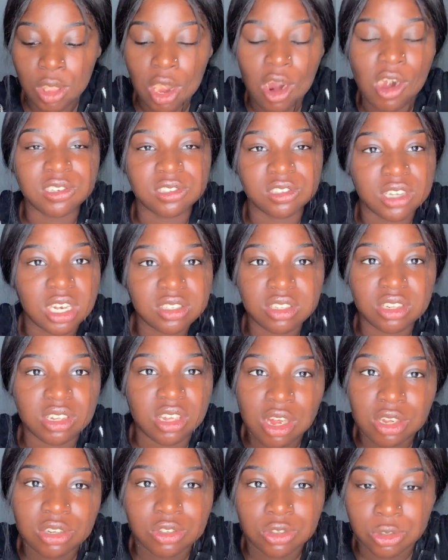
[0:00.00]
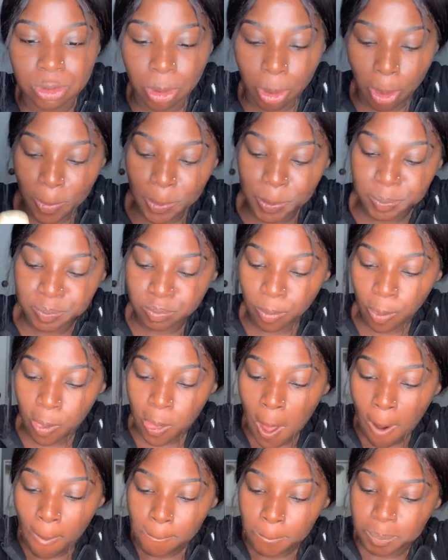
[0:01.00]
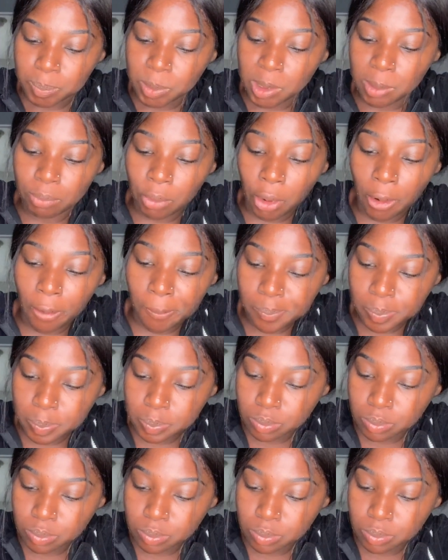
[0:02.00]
not the issue. But bro,